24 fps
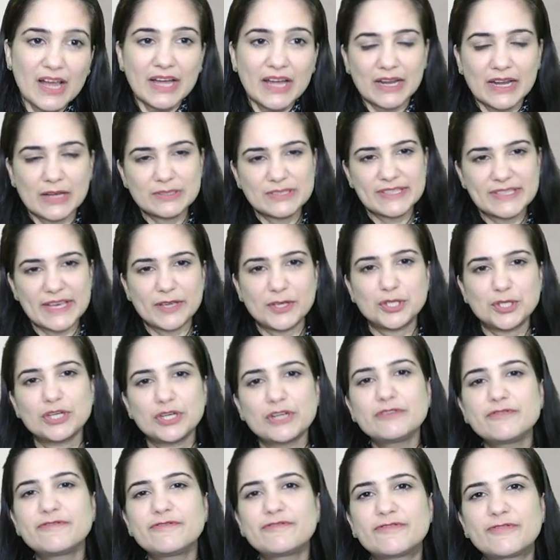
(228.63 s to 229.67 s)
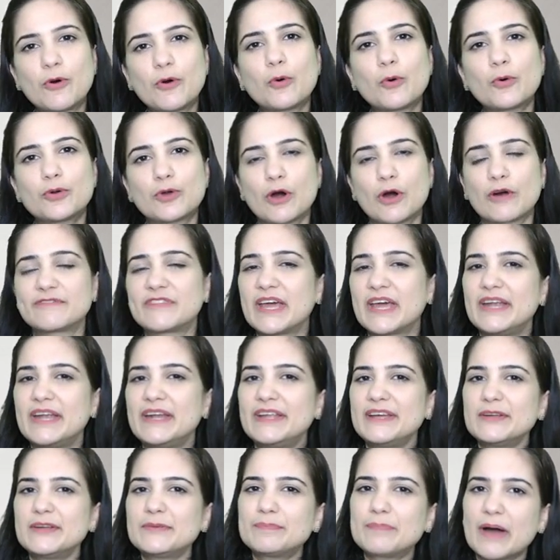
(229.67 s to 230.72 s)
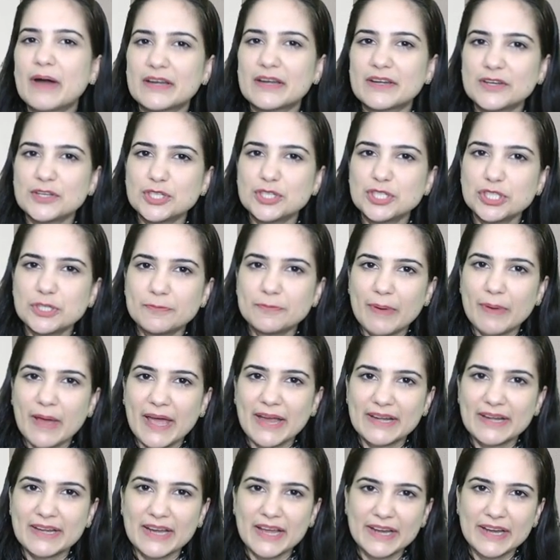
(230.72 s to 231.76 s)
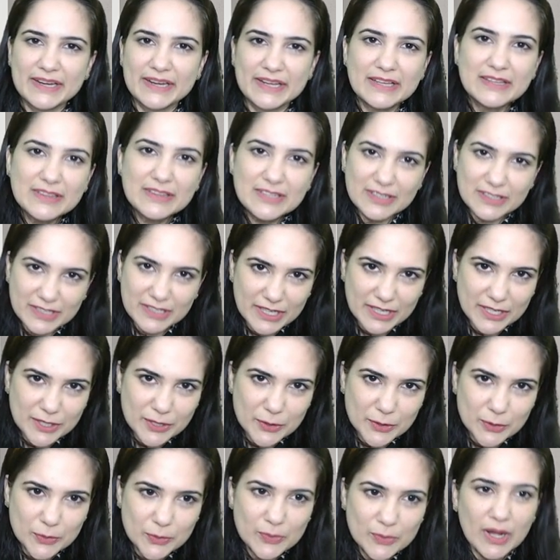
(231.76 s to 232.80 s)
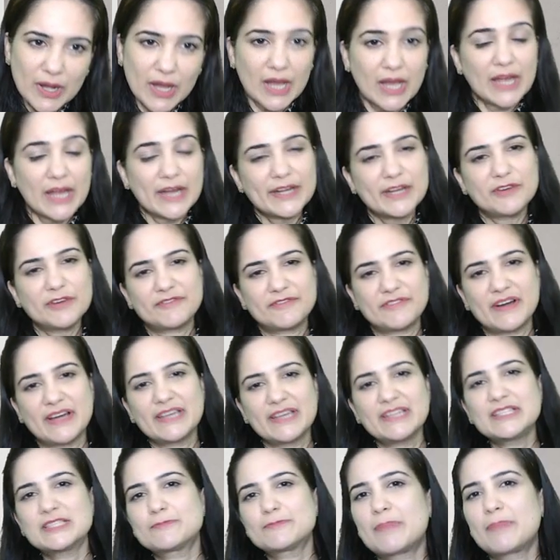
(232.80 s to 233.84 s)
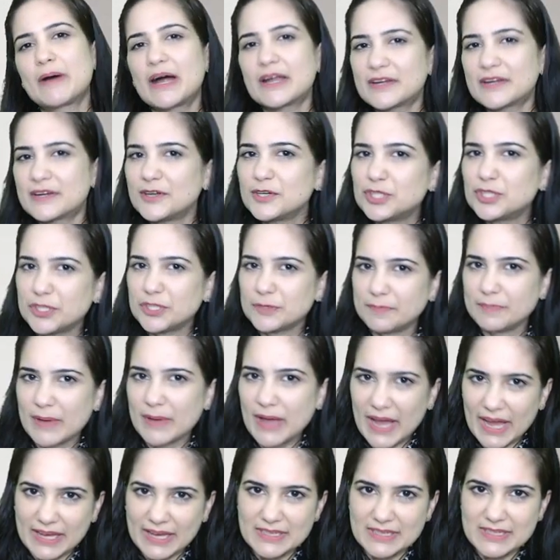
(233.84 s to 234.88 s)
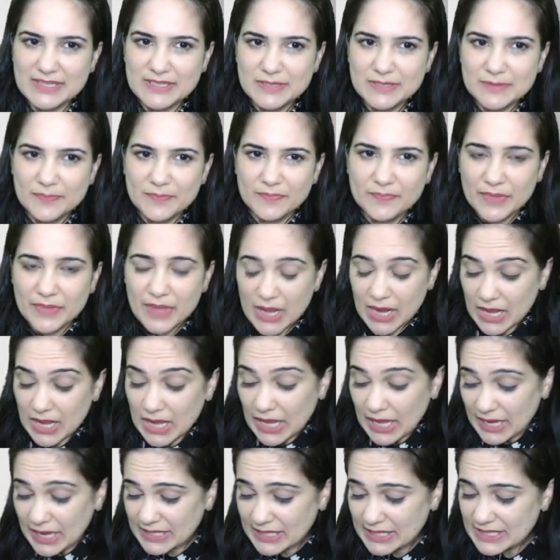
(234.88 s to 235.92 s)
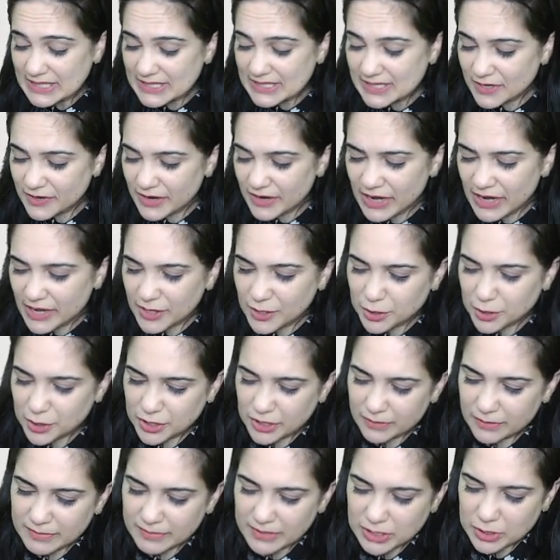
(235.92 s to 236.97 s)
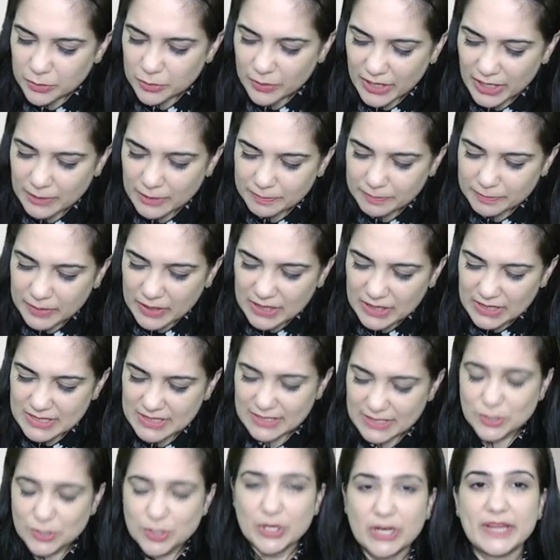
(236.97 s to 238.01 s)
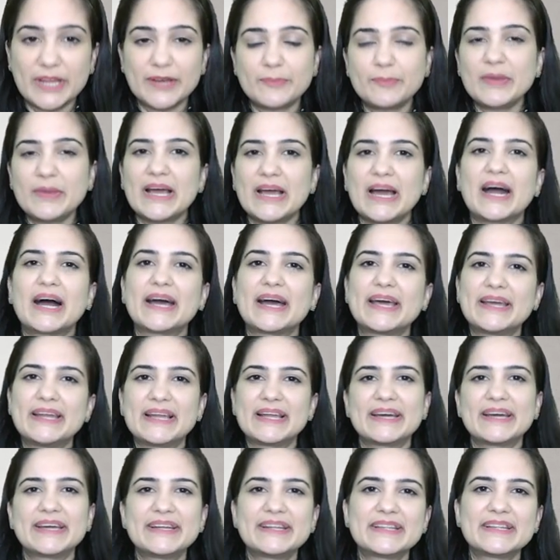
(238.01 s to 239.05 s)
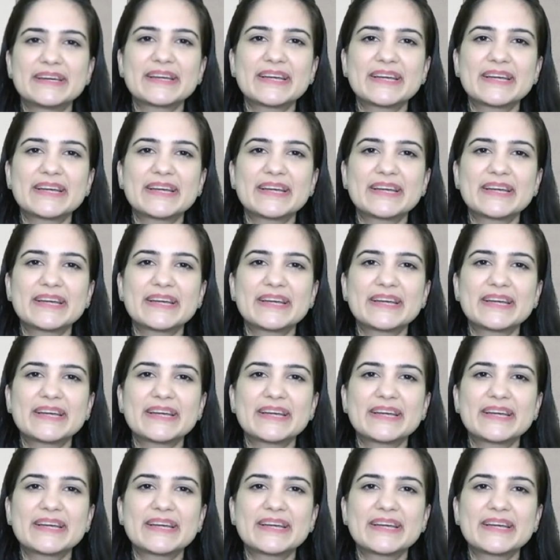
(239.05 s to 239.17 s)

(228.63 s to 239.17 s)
Now, Section 4 of the Indian Partnership Act 1932 defines partnership as it is a relation between persons. So let me highlight the